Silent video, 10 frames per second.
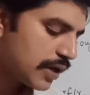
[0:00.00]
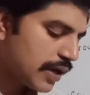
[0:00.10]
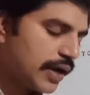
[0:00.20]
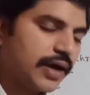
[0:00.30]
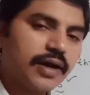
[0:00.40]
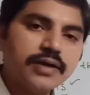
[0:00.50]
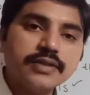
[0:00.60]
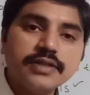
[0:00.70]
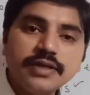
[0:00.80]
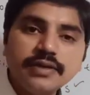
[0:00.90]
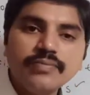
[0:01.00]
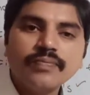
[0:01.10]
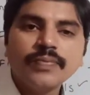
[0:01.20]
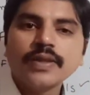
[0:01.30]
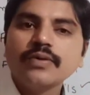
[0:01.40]

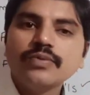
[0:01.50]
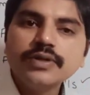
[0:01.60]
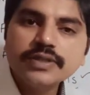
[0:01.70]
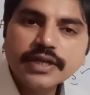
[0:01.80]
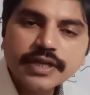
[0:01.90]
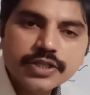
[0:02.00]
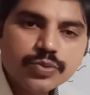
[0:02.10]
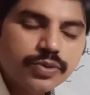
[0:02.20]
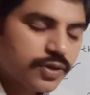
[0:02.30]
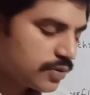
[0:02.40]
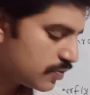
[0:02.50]
what is the next one?